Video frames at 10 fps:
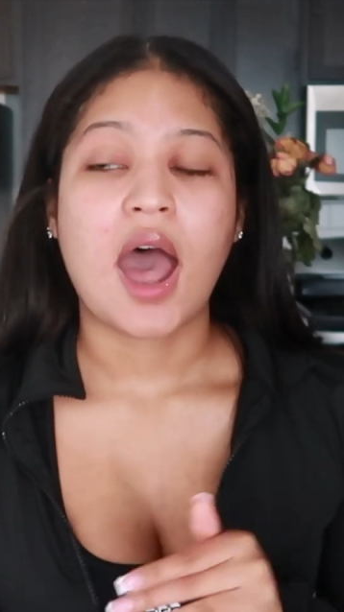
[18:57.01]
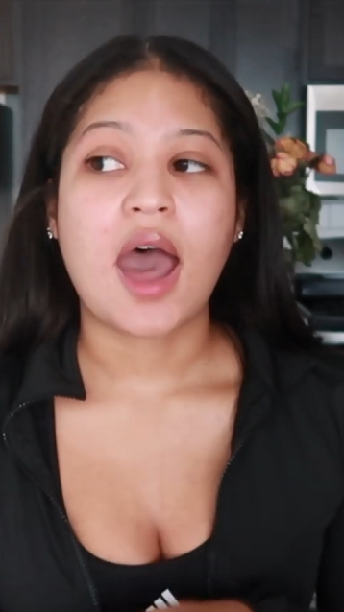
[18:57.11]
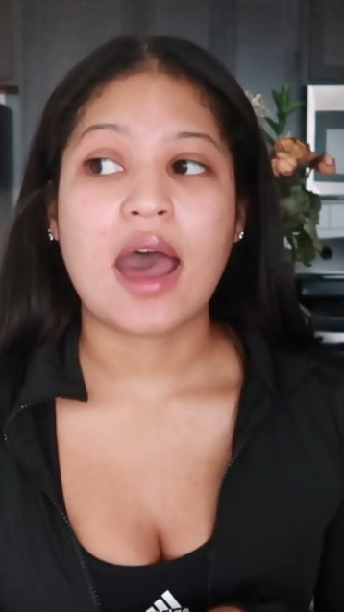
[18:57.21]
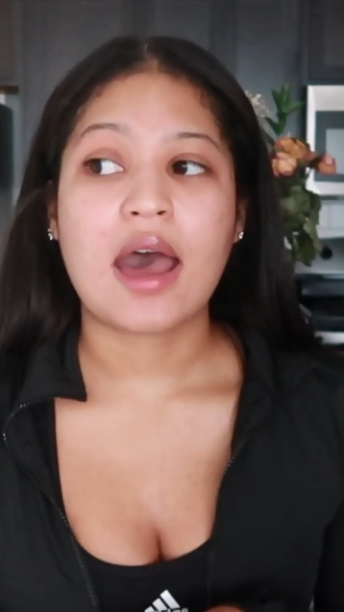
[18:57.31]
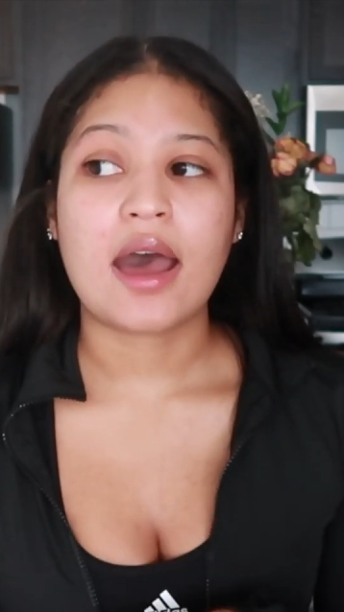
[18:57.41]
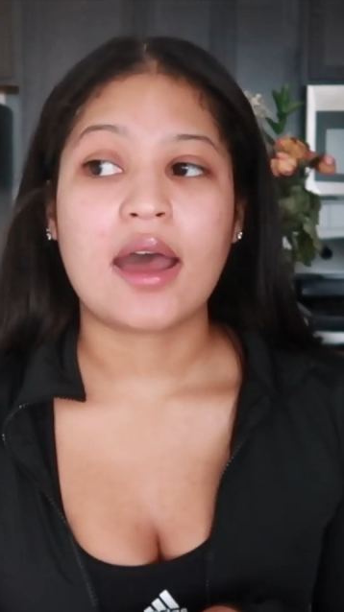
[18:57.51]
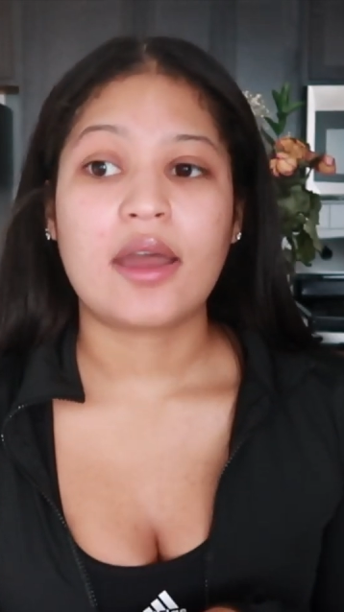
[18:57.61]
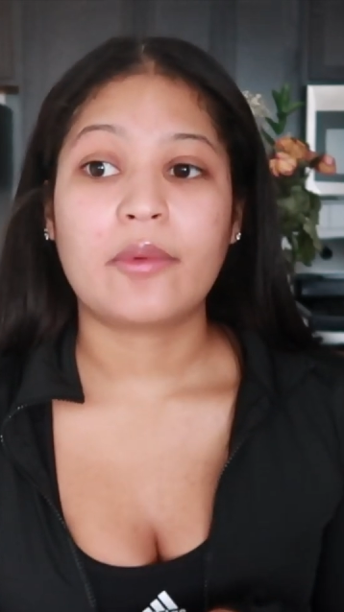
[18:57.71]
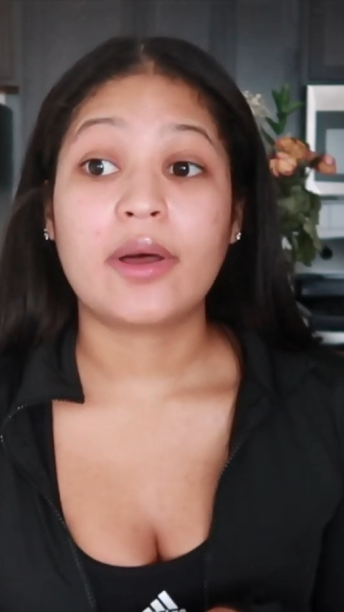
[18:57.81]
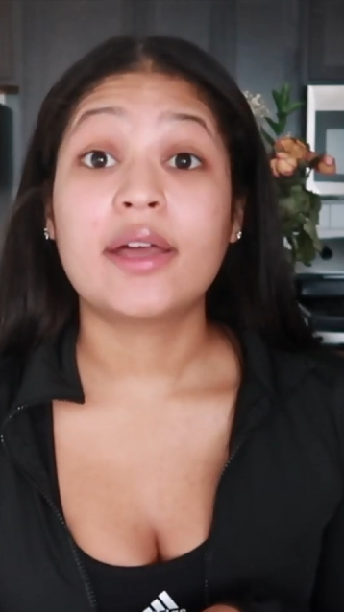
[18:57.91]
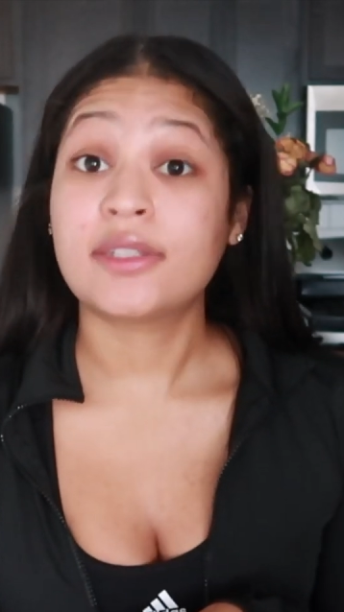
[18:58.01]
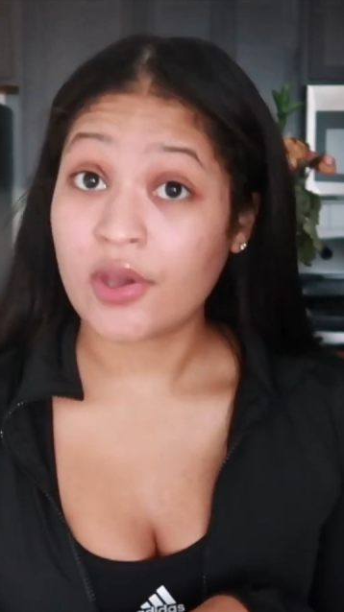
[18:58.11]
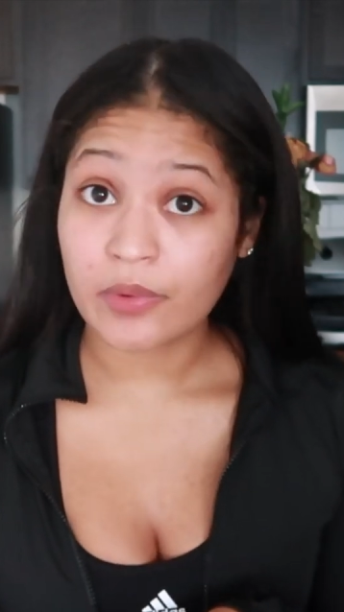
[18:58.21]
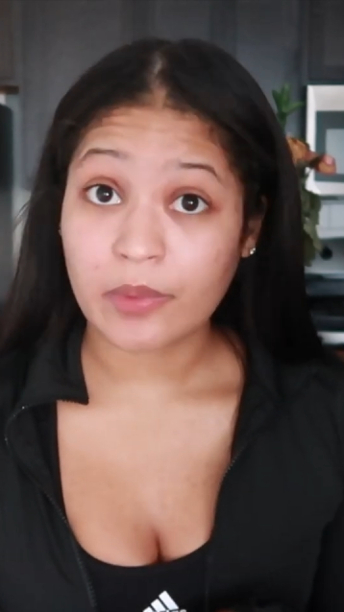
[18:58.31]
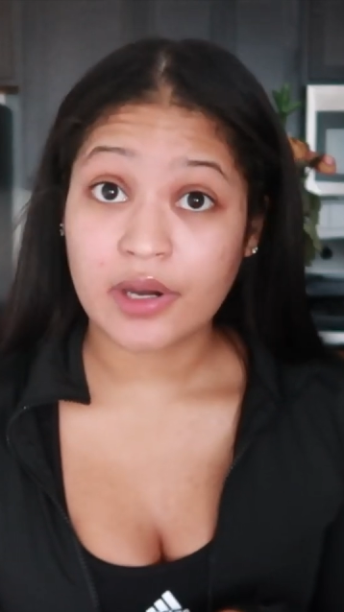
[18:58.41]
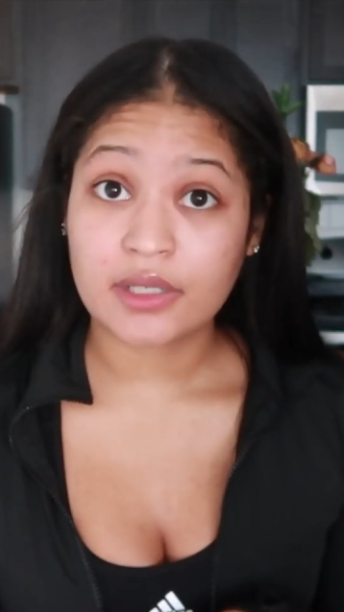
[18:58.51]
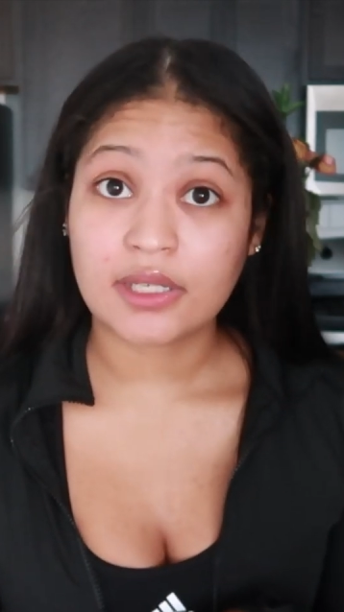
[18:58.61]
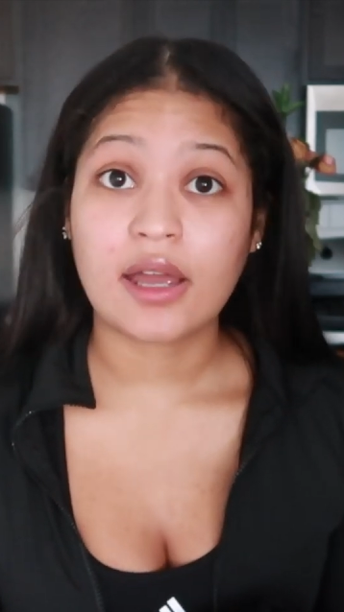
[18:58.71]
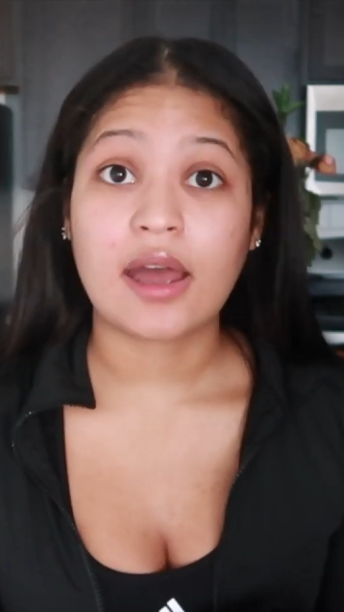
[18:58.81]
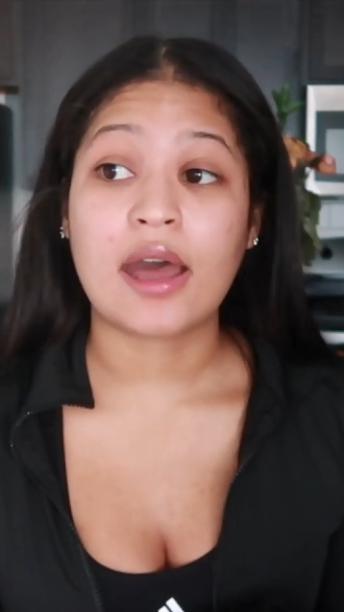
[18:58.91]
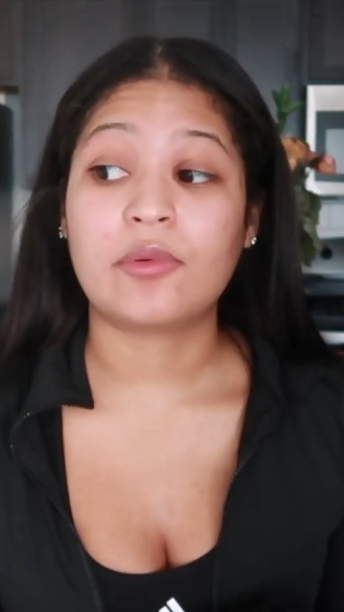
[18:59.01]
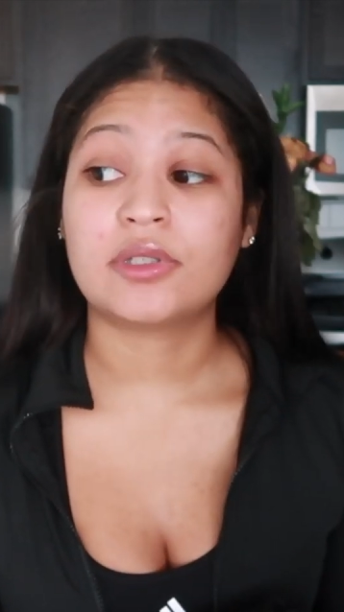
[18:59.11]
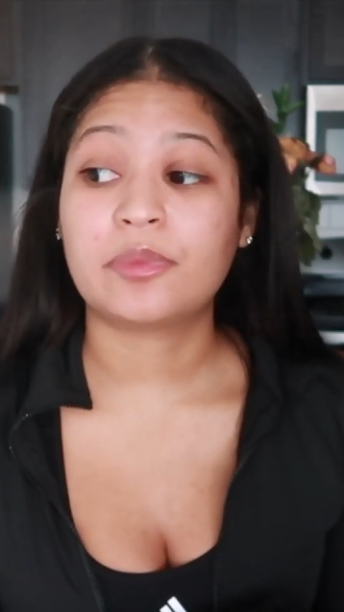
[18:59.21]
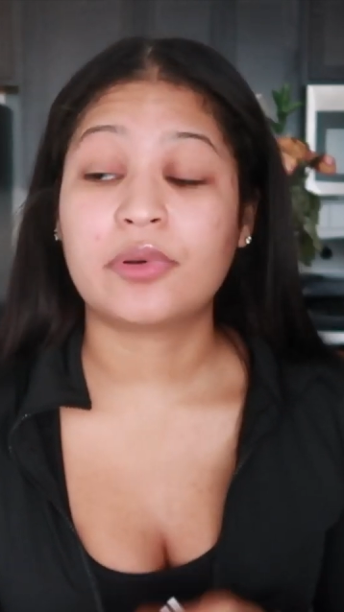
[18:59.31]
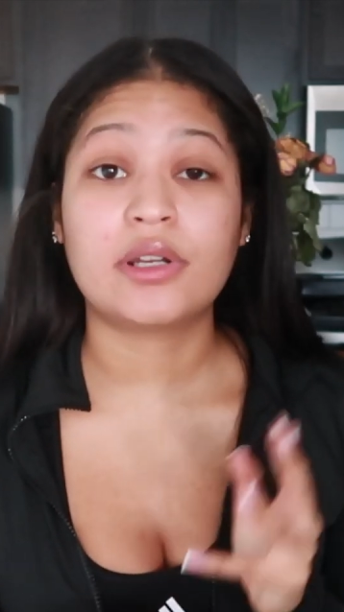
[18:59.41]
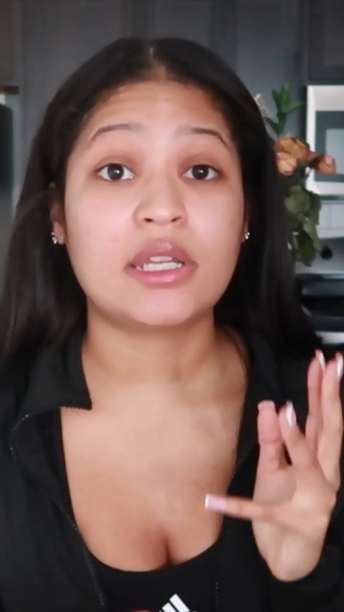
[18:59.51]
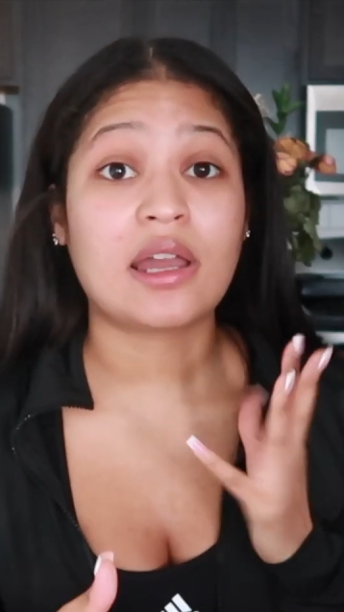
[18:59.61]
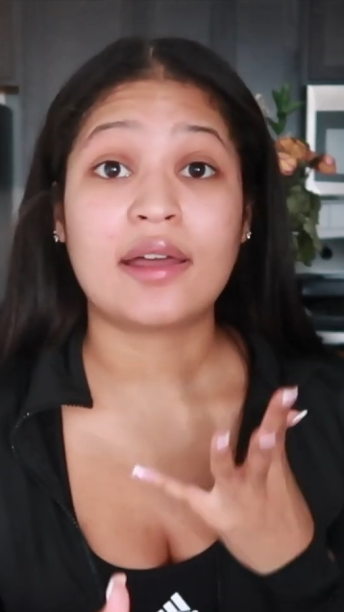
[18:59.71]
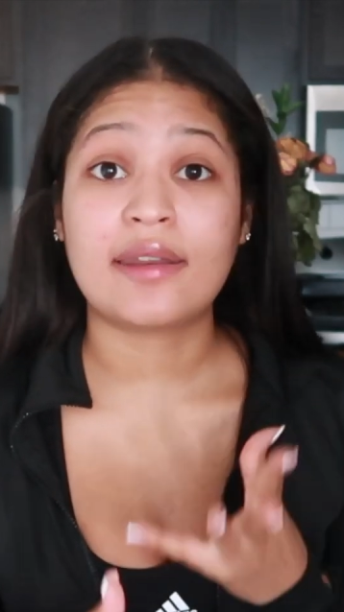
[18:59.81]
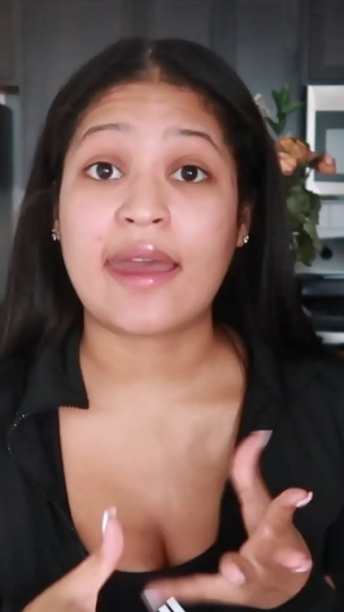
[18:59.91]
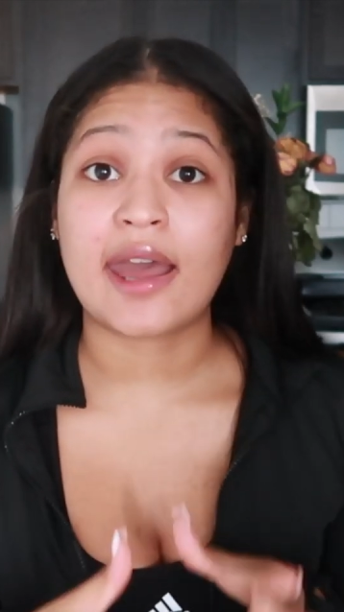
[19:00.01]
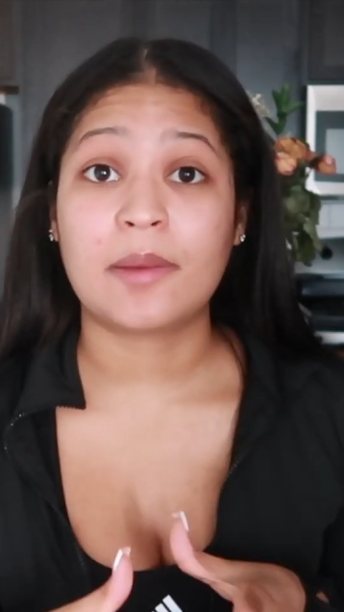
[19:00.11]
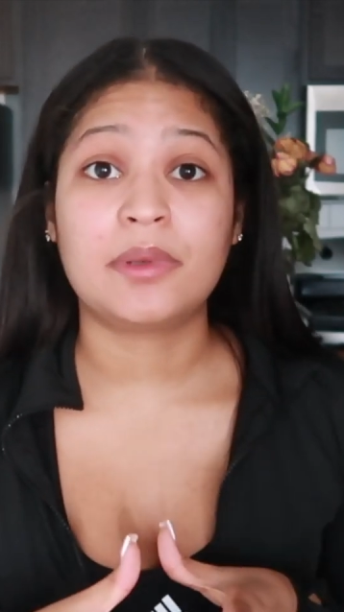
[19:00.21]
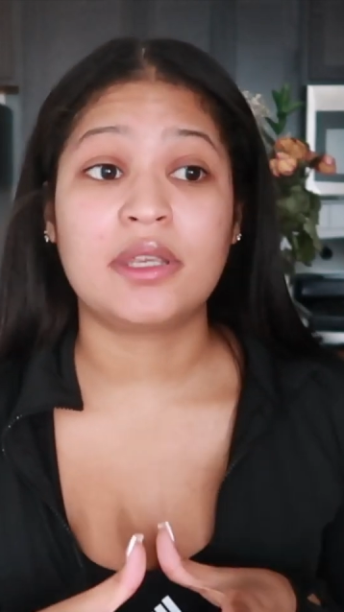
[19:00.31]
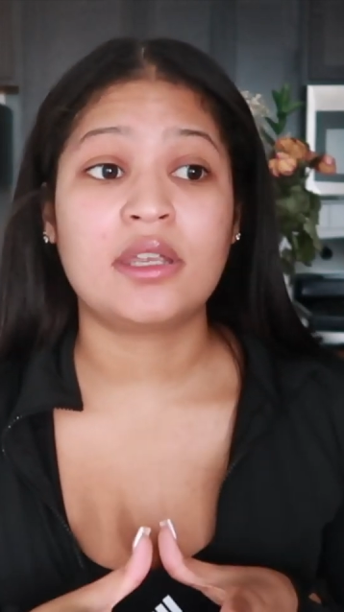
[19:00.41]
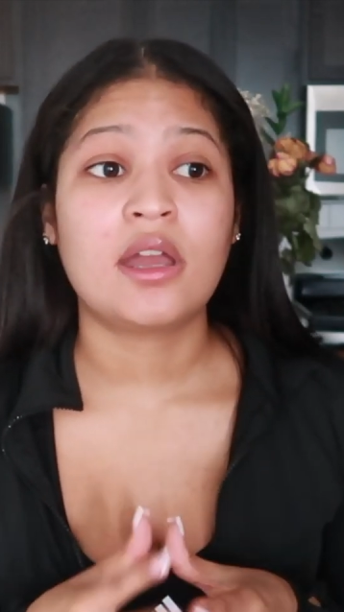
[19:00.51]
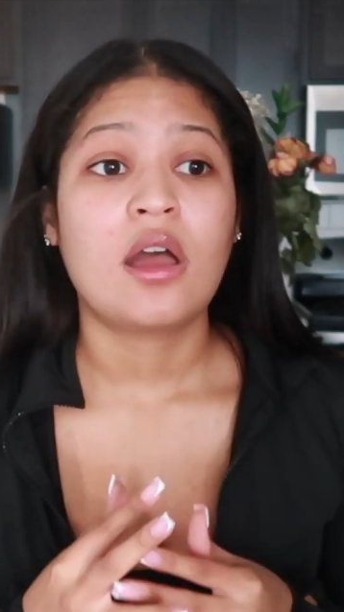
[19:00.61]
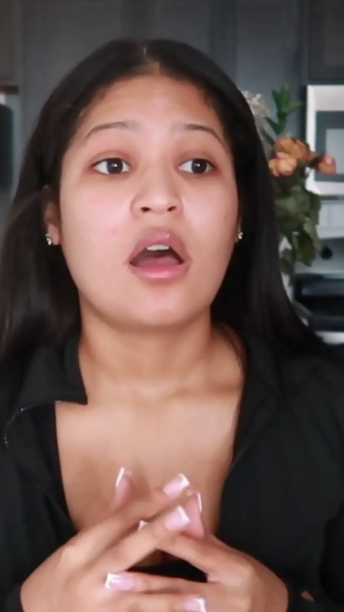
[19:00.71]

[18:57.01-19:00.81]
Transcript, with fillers: I was overworked. I was pretty unhappy.